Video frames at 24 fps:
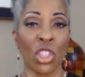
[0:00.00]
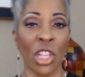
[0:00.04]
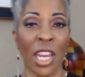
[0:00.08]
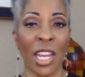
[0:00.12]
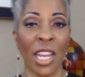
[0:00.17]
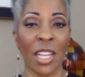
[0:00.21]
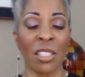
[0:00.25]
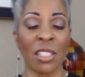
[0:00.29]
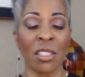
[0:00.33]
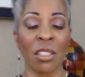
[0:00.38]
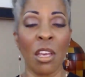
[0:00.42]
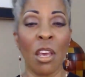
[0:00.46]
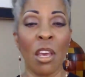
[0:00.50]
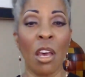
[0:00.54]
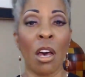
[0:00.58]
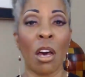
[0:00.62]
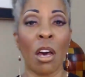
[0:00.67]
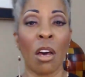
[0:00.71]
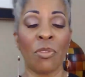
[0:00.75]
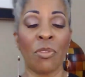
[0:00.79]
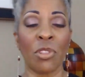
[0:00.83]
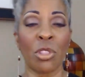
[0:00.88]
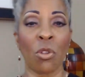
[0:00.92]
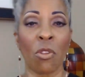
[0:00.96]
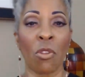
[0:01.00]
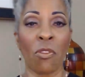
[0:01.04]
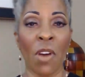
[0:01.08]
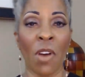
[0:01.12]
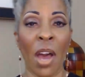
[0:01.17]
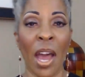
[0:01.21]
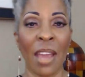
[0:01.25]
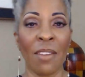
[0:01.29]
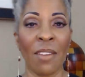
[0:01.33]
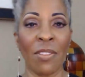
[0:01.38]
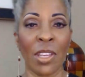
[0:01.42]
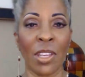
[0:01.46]
chance of
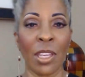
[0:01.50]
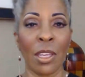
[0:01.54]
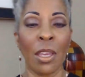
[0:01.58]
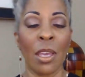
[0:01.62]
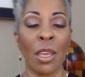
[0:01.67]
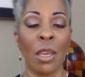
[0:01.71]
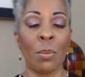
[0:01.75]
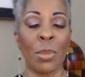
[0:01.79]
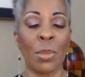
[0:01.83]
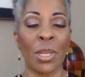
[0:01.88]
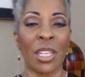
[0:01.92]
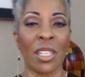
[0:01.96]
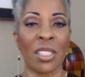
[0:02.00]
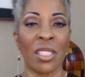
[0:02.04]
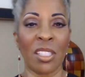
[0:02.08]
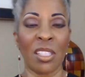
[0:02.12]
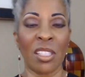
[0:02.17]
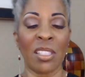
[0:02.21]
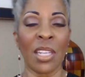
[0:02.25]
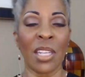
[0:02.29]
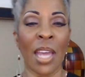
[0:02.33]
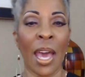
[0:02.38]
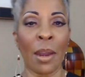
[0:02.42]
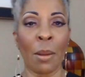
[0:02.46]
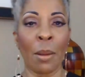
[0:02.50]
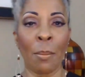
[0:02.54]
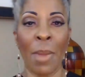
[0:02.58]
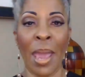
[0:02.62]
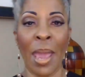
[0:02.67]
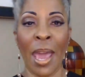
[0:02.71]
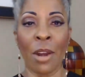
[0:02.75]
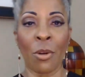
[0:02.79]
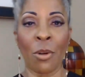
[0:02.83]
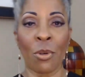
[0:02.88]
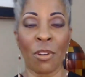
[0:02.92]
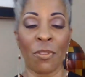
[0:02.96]
surviving, because it's not a
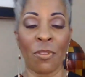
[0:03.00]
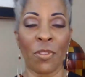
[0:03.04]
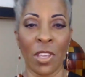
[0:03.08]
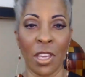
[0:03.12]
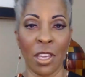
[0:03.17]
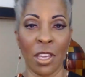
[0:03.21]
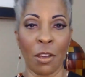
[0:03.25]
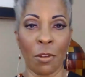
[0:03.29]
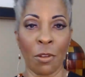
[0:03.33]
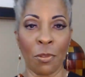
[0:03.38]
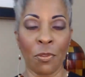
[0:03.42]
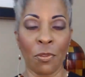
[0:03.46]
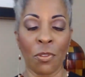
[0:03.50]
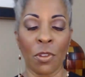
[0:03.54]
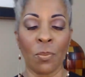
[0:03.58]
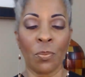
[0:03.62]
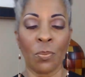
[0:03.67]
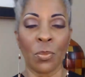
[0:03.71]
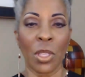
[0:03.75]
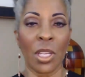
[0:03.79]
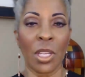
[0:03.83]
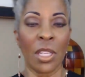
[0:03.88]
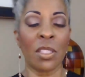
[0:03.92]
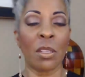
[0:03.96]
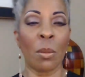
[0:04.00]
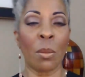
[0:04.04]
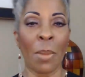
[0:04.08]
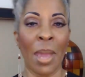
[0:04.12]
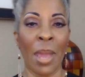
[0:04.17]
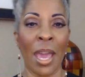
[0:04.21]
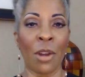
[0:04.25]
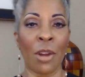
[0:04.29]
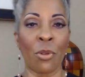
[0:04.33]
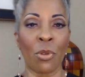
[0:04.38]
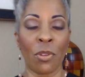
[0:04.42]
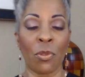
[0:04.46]
matter of if, it's a
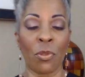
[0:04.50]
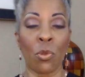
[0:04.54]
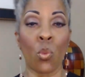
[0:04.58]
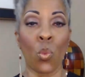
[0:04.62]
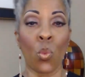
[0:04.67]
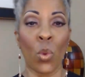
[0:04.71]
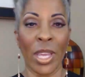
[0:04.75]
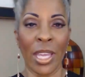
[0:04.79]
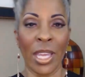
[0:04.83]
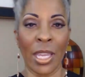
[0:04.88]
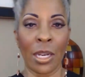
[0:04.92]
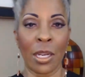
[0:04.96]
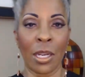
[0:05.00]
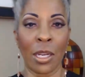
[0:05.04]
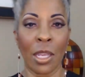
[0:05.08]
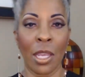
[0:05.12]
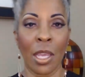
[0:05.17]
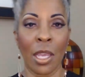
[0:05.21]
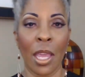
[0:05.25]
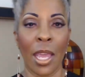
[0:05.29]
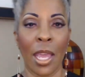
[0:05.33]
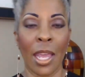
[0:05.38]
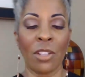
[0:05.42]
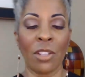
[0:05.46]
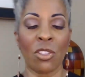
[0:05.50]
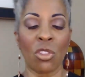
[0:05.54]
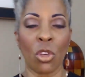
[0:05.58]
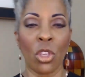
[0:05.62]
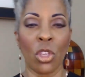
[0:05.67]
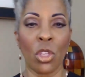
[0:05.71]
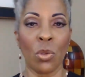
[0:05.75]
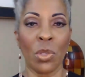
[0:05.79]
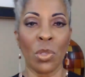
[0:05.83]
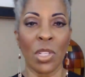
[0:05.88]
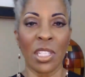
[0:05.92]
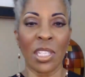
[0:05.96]
matter of when. And so
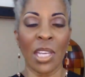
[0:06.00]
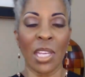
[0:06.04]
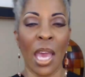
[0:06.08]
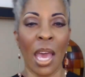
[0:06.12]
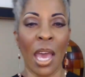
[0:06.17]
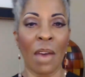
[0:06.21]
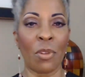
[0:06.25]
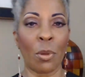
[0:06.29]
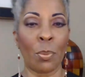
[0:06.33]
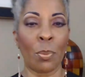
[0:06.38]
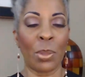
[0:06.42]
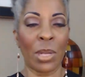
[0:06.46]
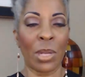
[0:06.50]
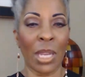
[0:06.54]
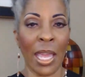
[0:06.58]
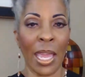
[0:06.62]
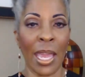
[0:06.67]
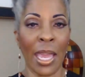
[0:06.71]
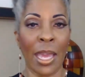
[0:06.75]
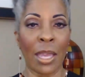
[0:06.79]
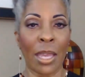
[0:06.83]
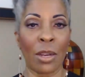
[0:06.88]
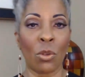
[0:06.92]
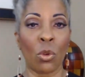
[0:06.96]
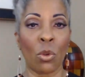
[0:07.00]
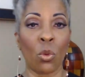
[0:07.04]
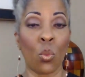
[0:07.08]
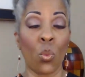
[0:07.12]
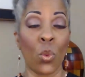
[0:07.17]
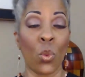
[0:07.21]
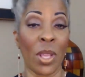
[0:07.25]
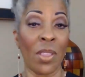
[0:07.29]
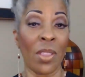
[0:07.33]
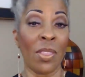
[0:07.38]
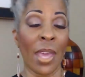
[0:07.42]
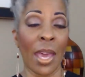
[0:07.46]
you need to have a plan
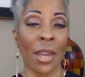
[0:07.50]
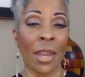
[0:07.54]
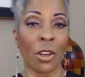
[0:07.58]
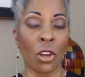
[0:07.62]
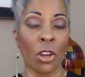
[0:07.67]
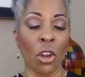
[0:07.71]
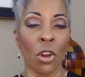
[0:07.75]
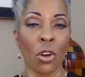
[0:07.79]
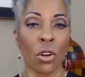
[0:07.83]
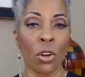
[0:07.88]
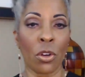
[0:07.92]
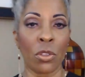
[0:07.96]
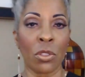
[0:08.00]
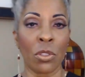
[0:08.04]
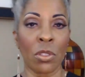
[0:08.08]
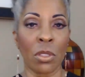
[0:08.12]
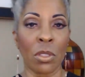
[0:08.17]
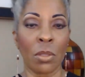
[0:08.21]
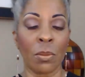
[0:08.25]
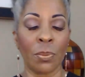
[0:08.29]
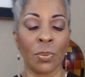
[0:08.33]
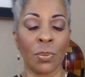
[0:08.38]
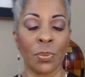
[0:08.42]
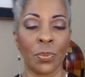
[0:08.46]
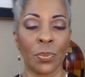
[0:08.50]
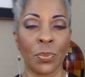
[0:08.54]
when that occurs.